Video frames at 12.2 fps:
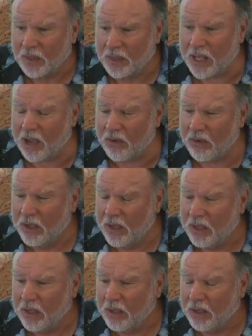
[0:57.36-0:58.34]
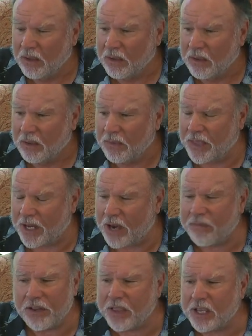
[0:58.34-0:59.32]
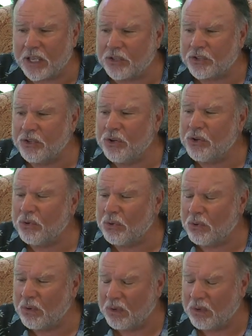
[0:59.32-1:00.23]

Now, that everything is new